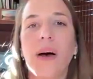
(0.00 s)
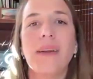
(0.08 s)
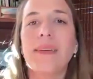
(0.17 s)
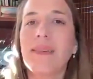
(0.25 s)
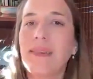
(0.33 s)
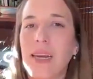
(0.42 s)

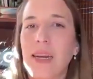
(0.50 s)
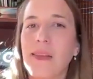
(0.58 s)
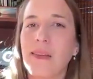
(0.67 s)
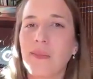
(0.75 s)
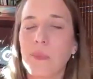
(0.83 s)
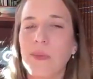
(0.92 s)
understanding
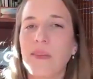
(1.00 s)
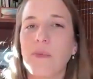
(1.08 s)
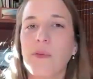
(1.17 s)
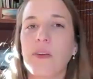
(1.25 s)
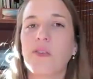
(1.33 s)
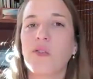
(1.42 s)
the
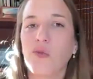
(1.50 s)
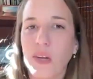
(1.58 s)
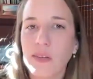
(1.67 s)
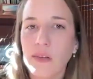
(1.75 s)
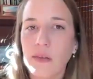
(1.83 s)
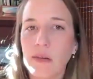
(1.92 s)
specific
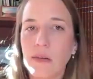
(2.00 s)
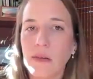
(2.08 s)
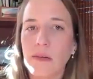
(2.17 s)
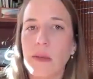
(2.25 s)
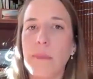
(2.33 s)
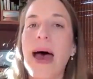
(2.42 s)

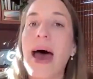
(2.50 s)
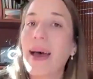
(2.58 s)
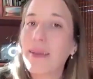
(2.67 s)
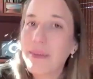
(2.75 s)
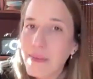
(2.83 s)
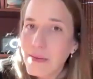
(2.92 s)
stresses, the
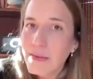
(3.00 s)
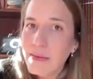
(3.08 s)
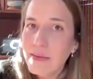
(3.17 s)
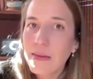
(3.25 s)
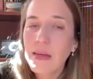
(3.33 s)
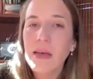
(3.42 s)

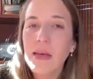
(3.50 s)
patterns,